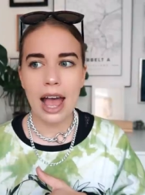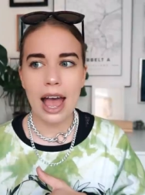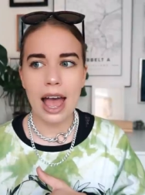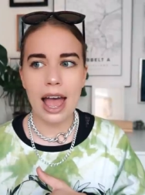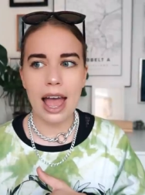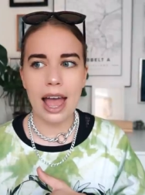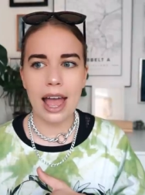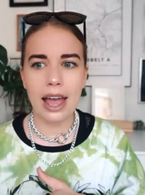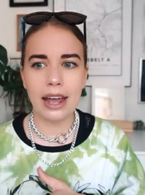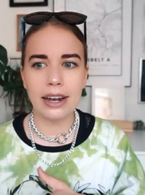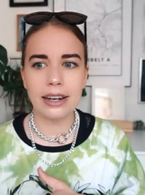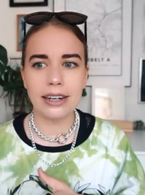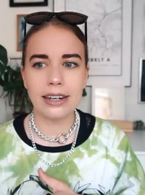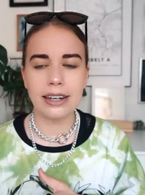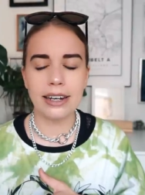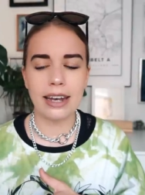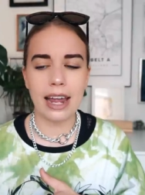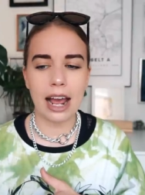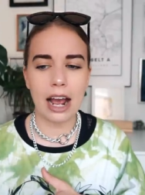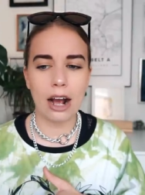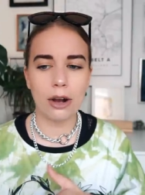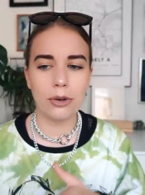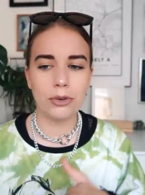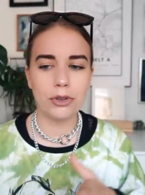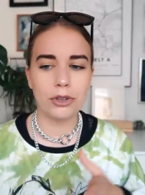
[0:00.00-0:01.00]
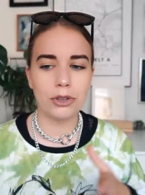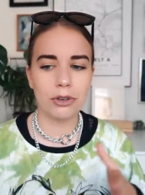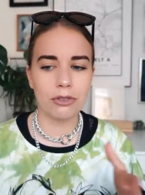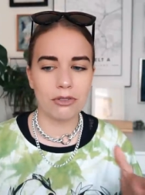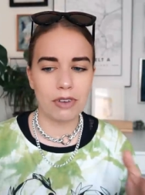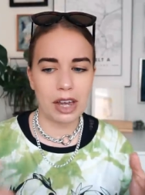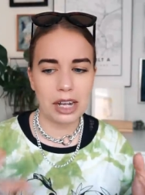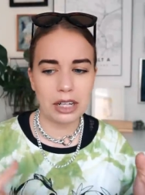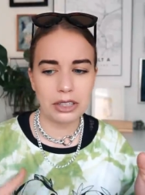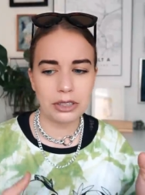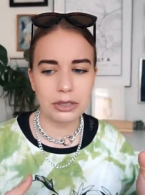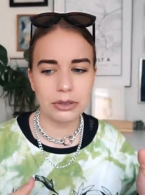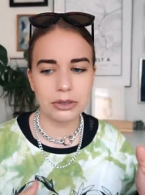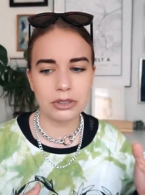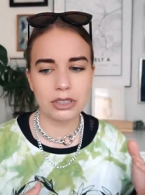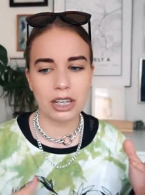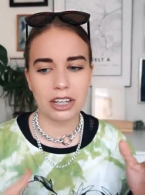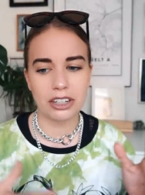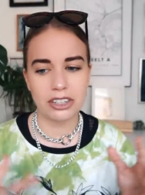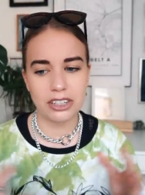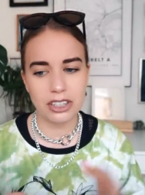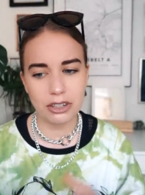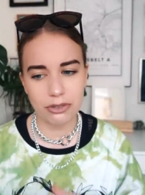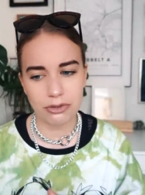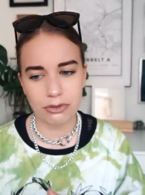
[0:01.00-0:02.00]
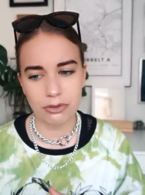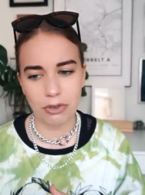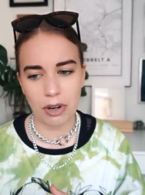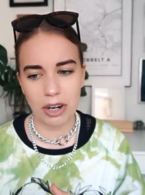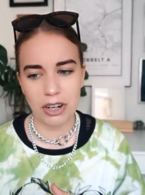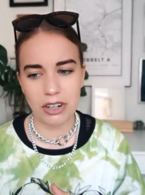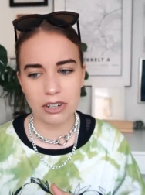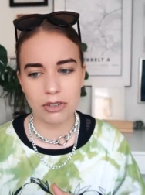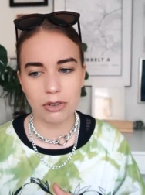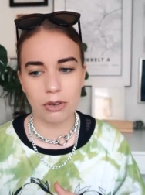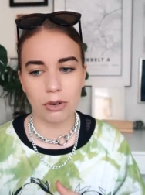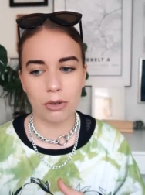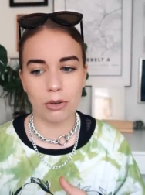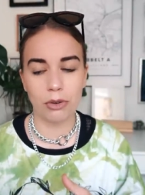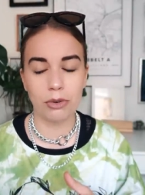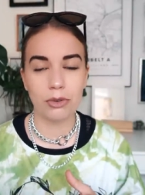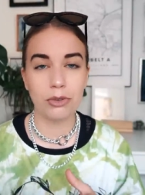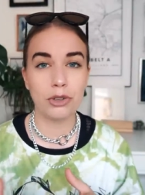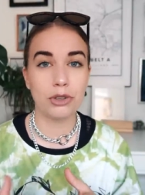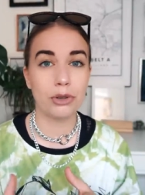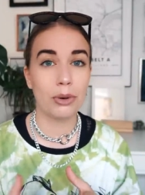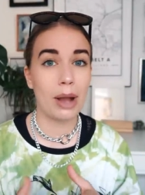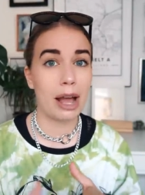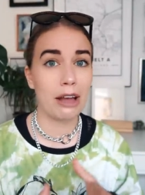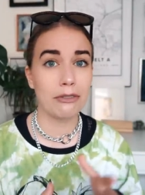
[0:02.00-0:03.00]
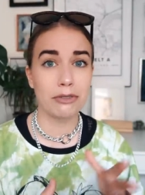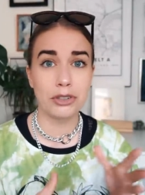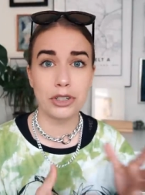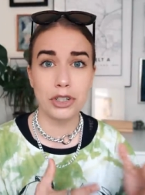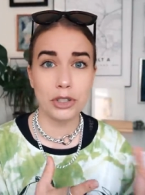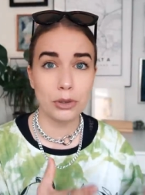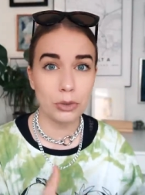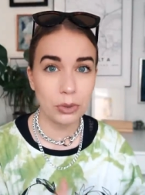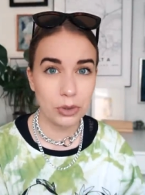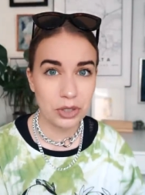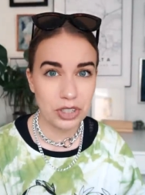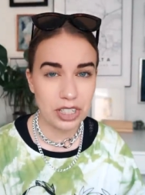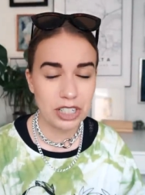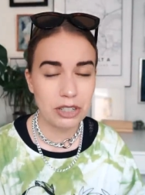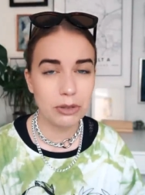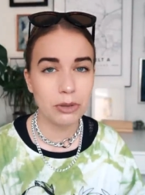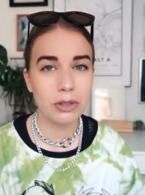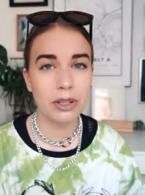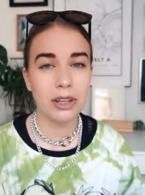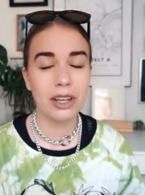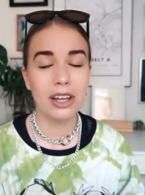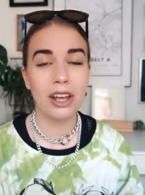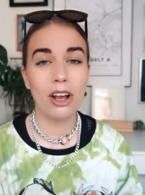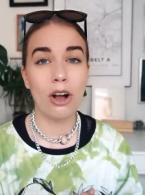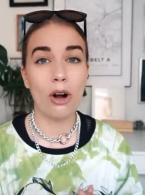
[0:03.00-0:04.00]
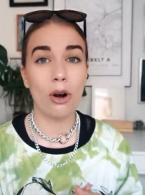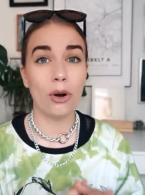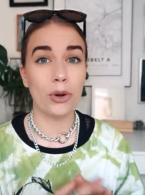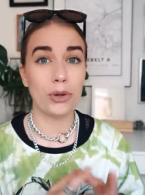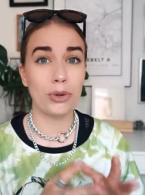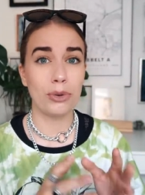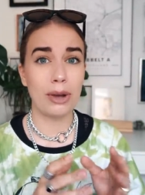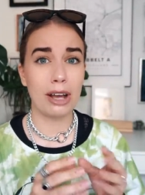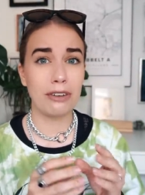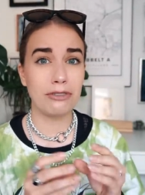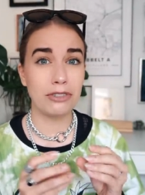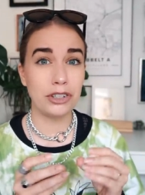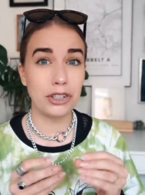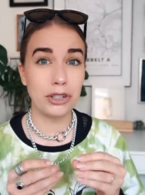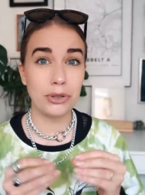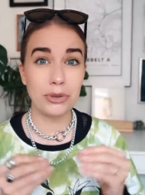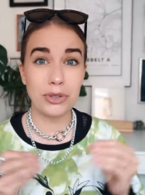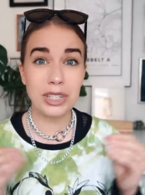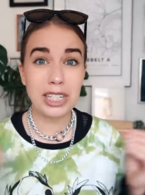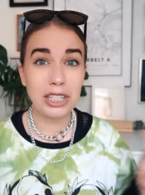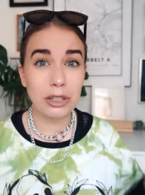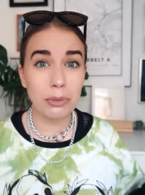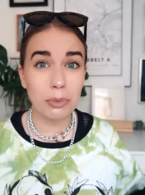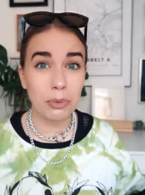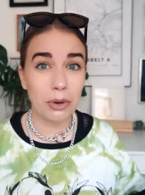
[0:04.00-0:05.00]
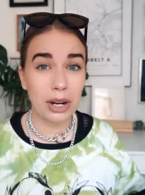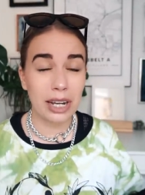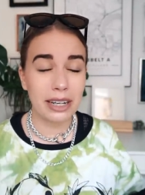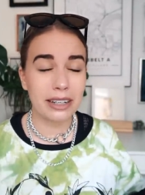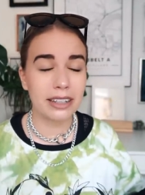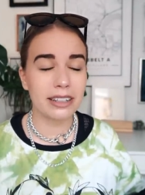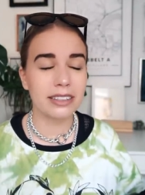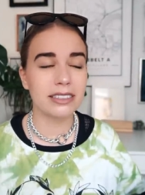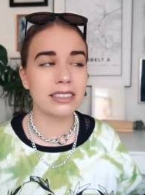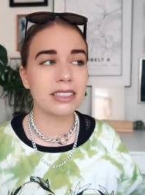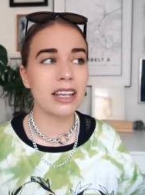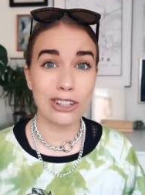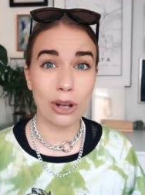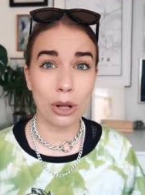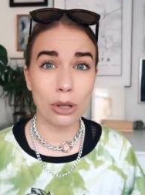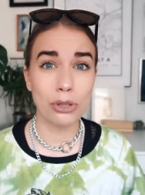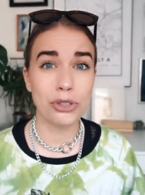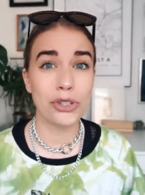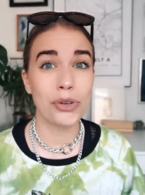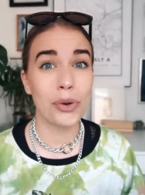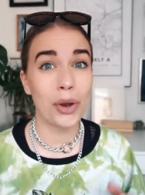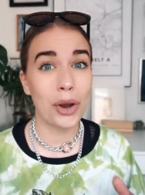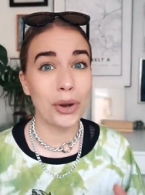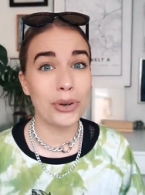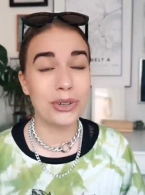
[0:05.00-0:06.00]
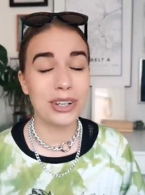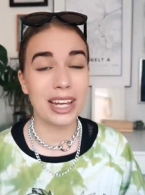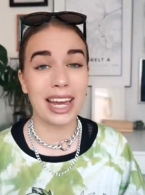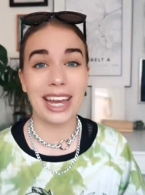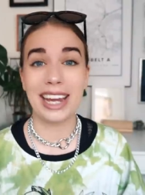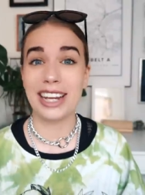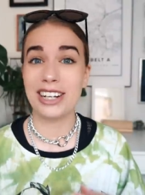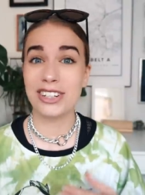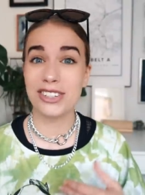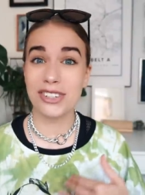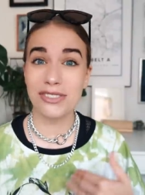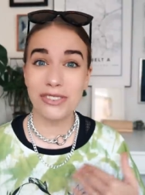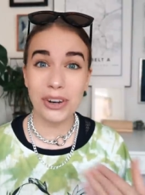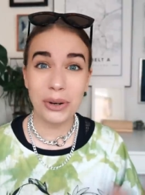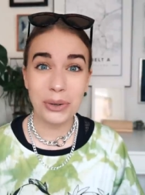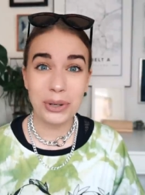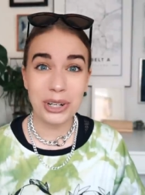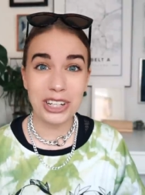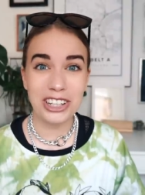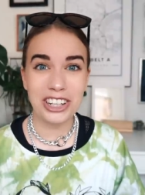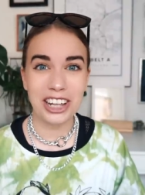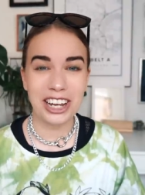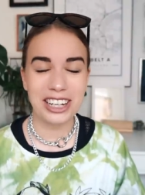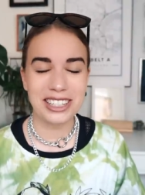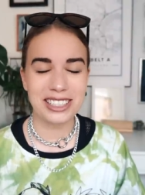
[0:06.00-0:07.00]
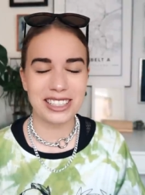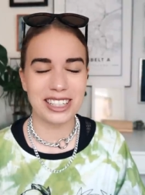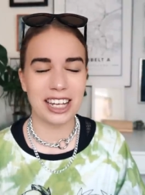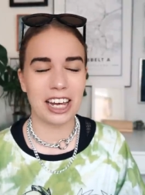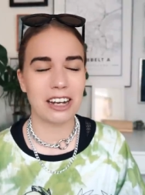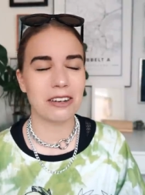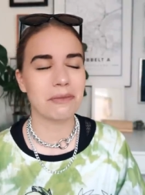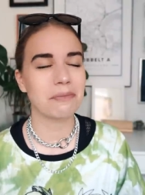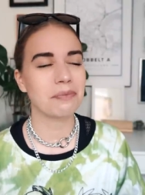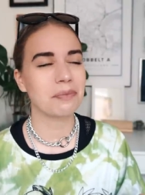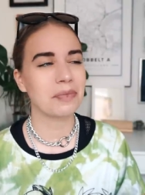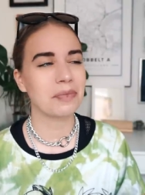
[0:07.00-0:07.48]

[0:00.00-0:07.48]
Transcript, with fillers: and now your values are different or you have new deal or you have new deal breakers, it's also okay to vocalize that.